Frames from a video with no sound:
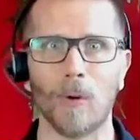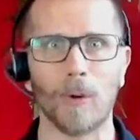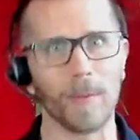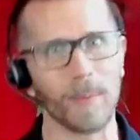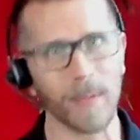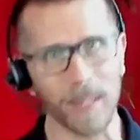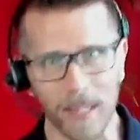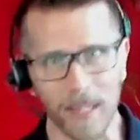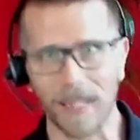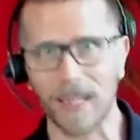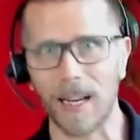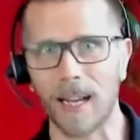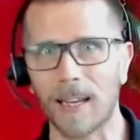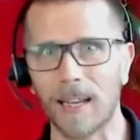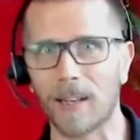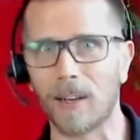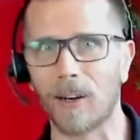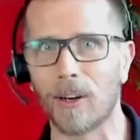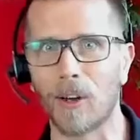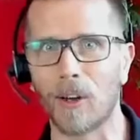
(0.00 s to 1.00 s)
We've been stuck
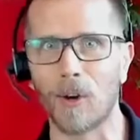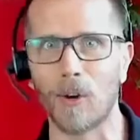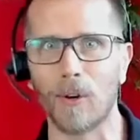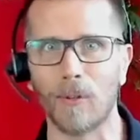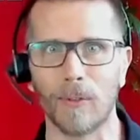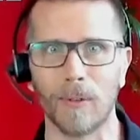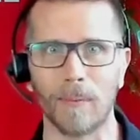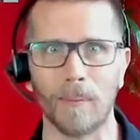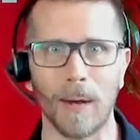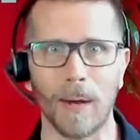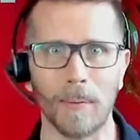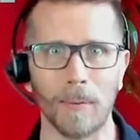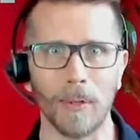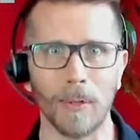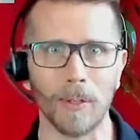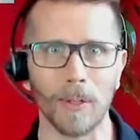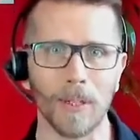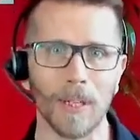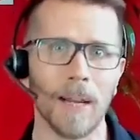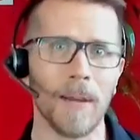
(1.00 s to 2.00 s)
in our COVID
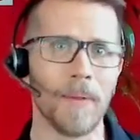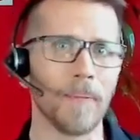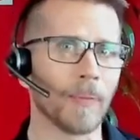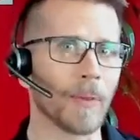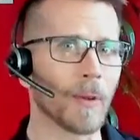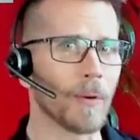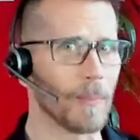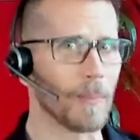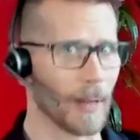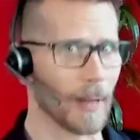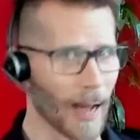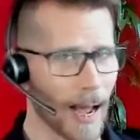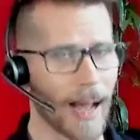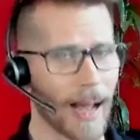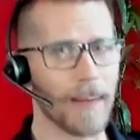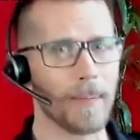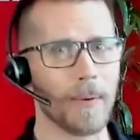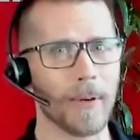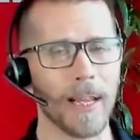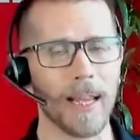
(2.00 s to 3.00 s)
bubbles, been
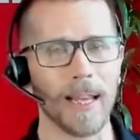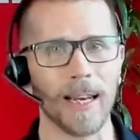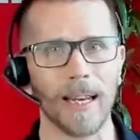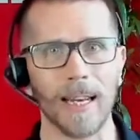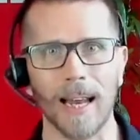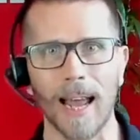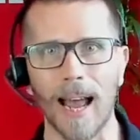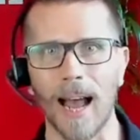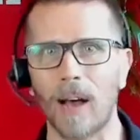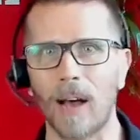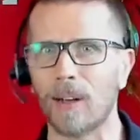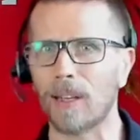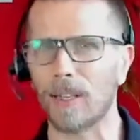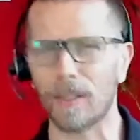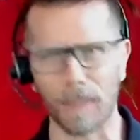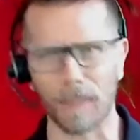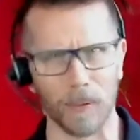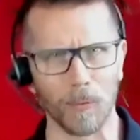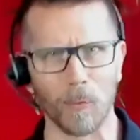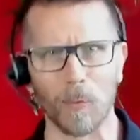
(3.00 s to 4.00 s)
hibernating out, it's
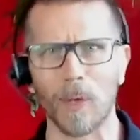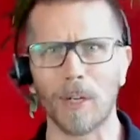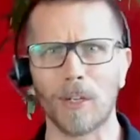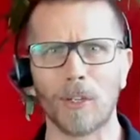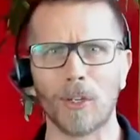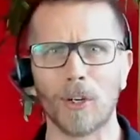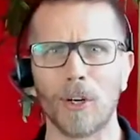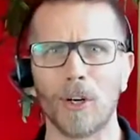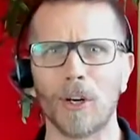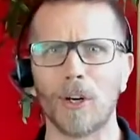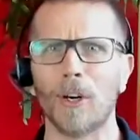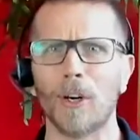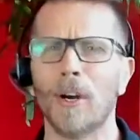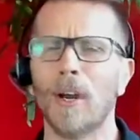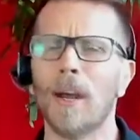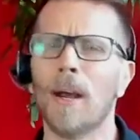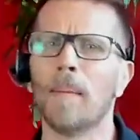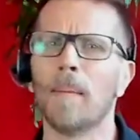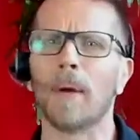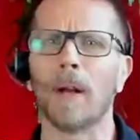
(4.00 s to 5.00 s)
been winter,
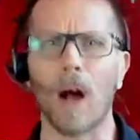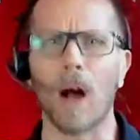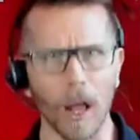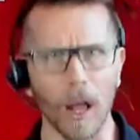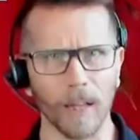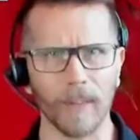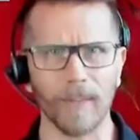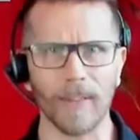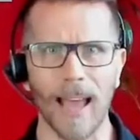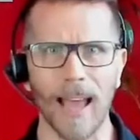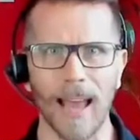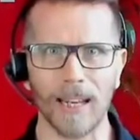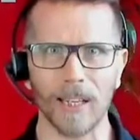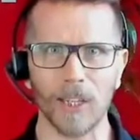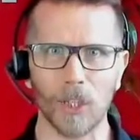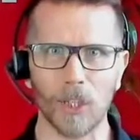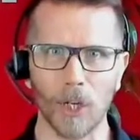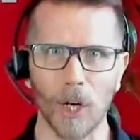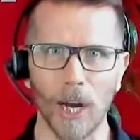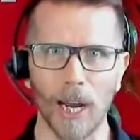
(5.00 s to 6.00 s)
but all of that
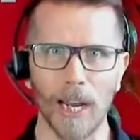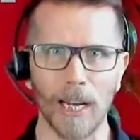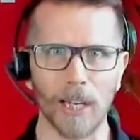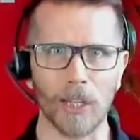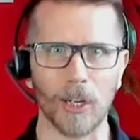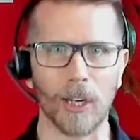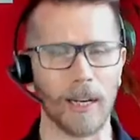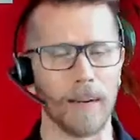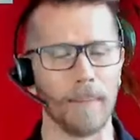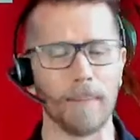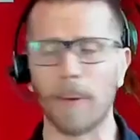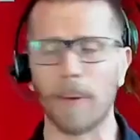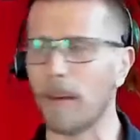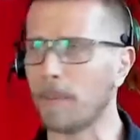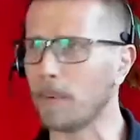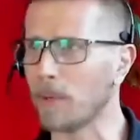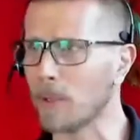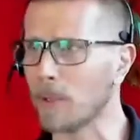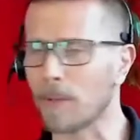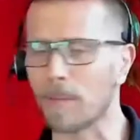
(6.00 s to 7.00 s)
is changing, and
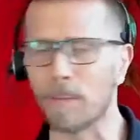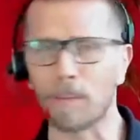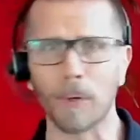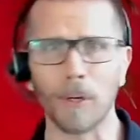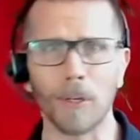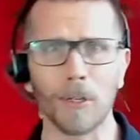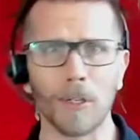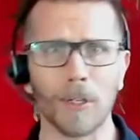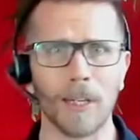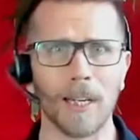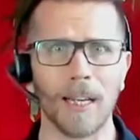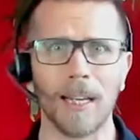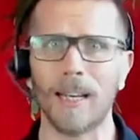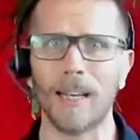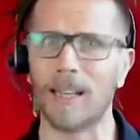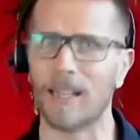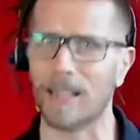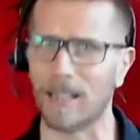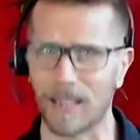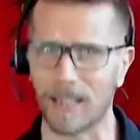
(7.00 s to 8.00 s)
bubbles are bursting,
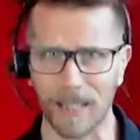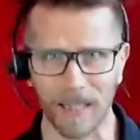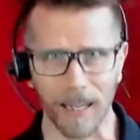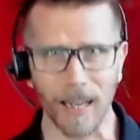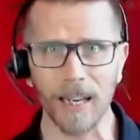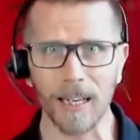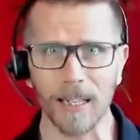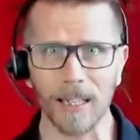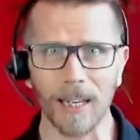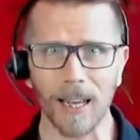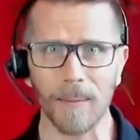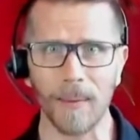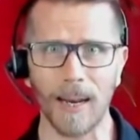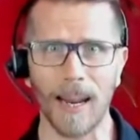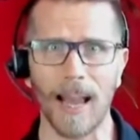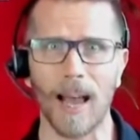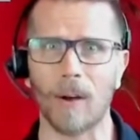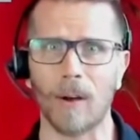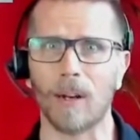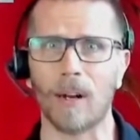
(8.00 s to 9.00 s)
and the sun is coming
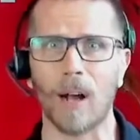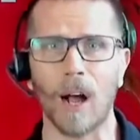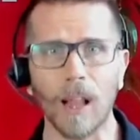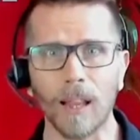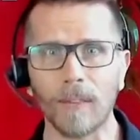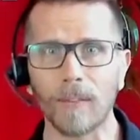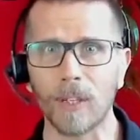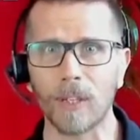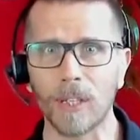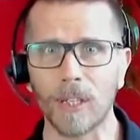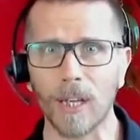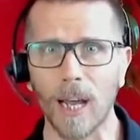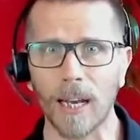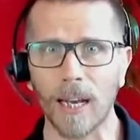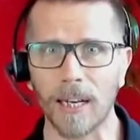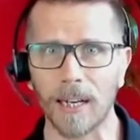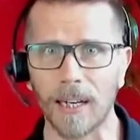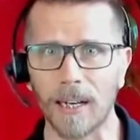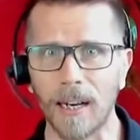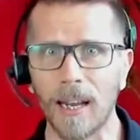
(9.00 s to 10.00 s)
out, and all of a
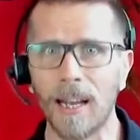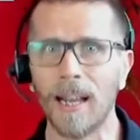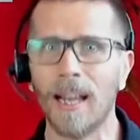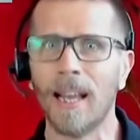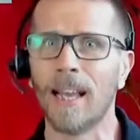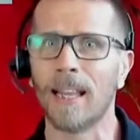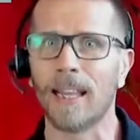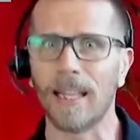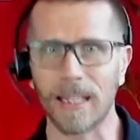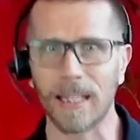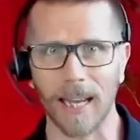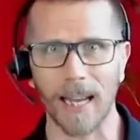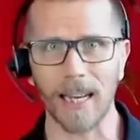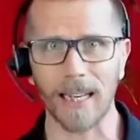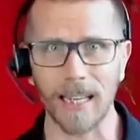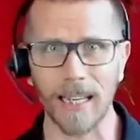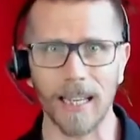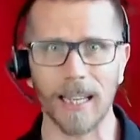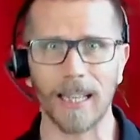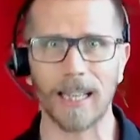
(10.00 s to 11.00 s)
sudden, this
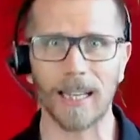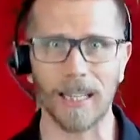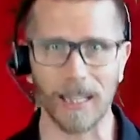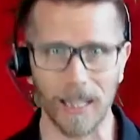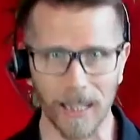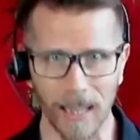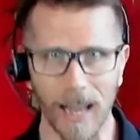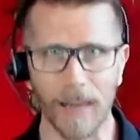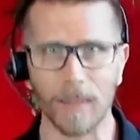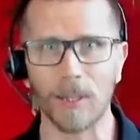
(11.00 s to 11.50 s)
idea that it's time